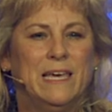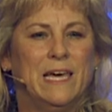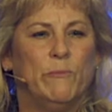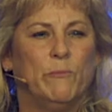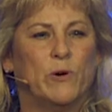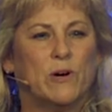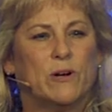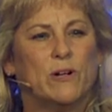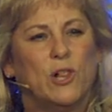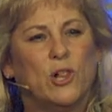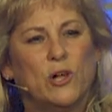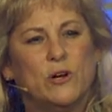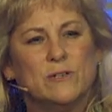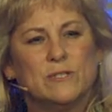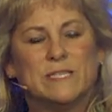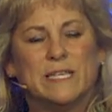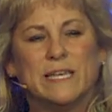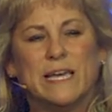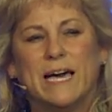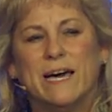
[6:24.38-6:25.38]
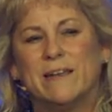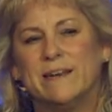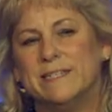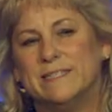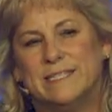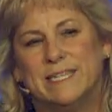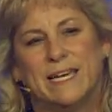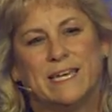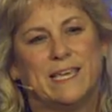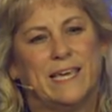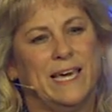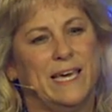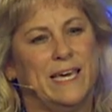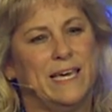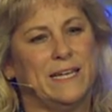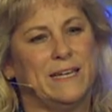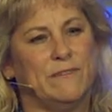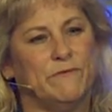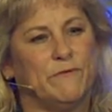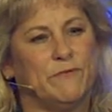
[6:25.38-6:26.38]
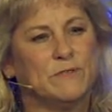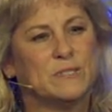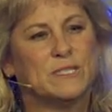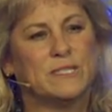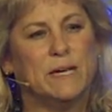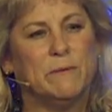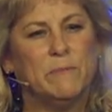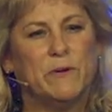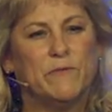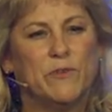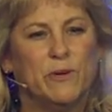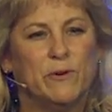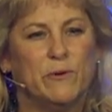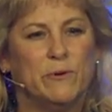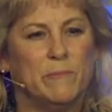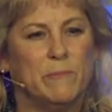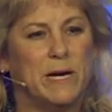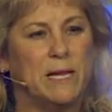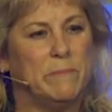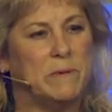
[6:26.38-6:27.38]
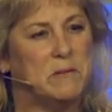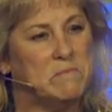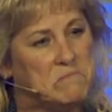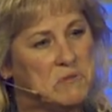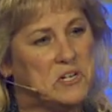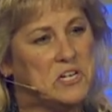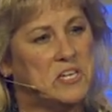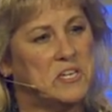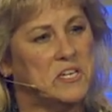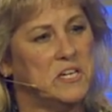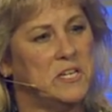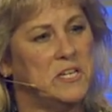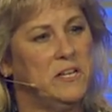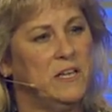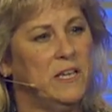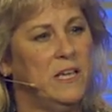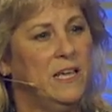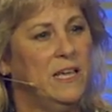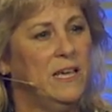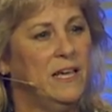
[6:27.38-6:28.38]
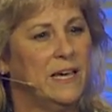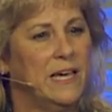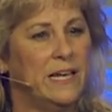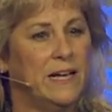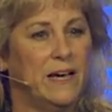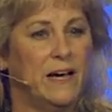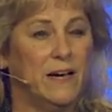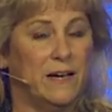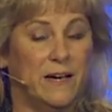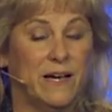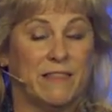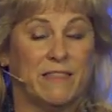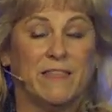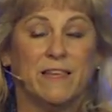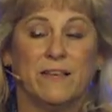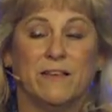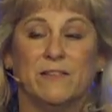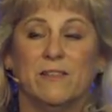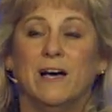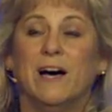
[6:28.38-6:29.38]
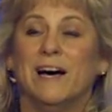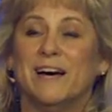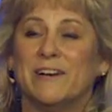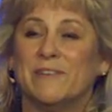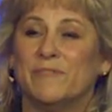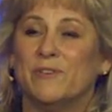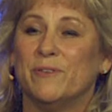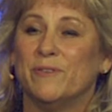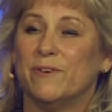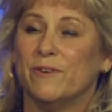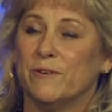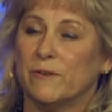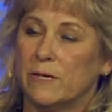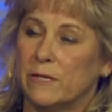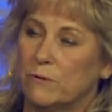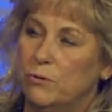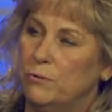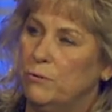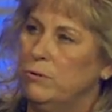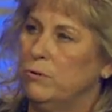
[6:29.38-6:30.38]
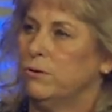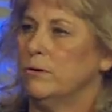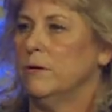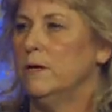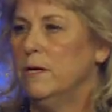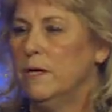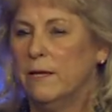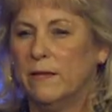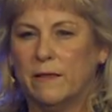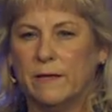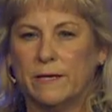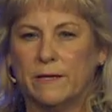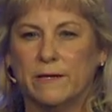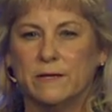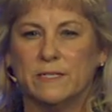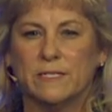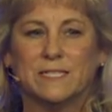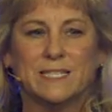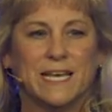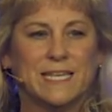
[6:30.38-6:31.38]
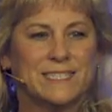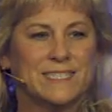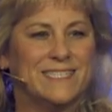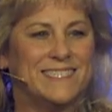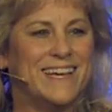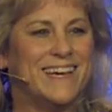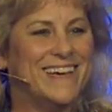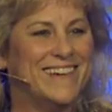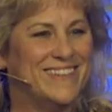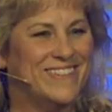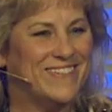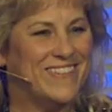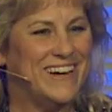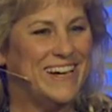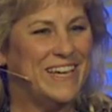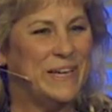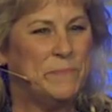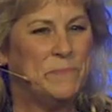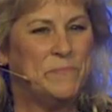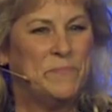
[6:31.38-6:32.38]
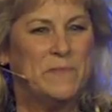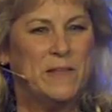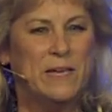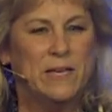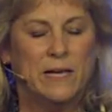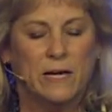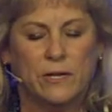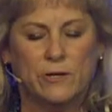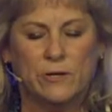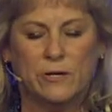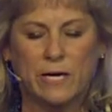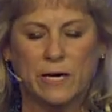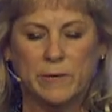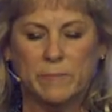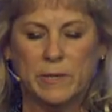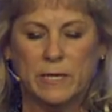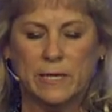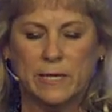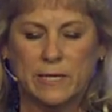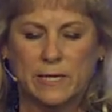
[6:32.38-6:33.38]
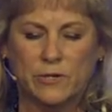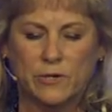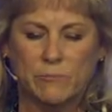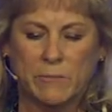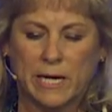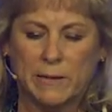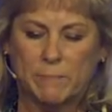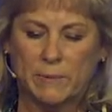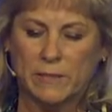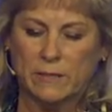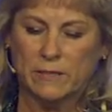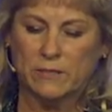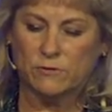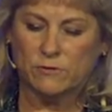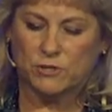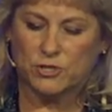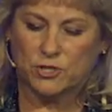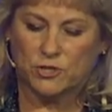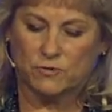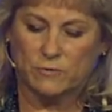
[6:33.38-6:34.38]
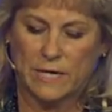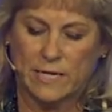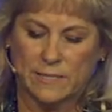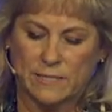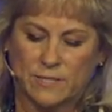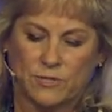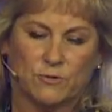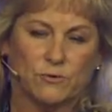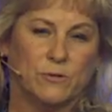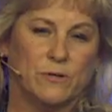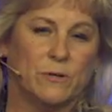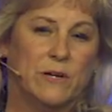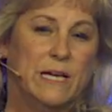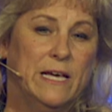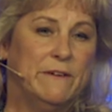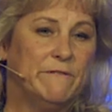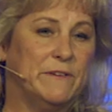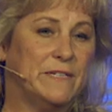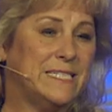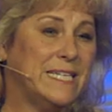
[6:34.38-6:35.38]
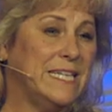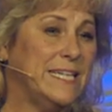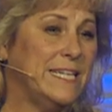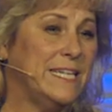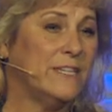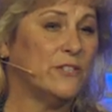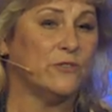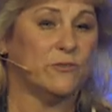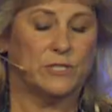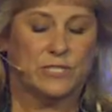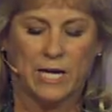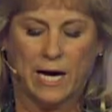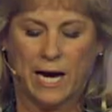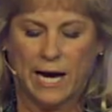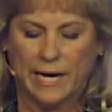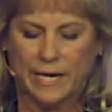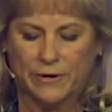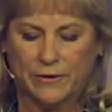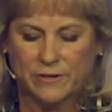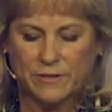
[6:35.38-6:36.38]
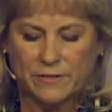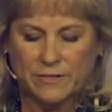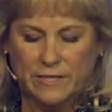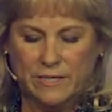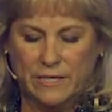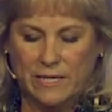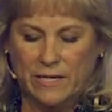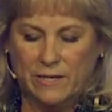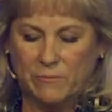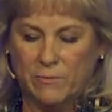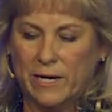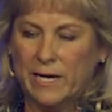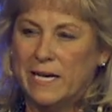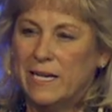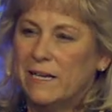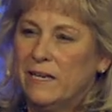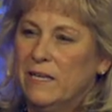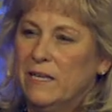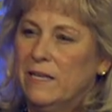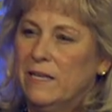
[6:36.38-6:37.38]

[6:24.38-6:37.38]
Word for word: And we're closing out a decade. And for some of you, it might have been pretty good. And I think a lot of you, though, you're like, whew, thank goodness that's done, right? And you come in and you might be a little stressed or fatigued or tired, right?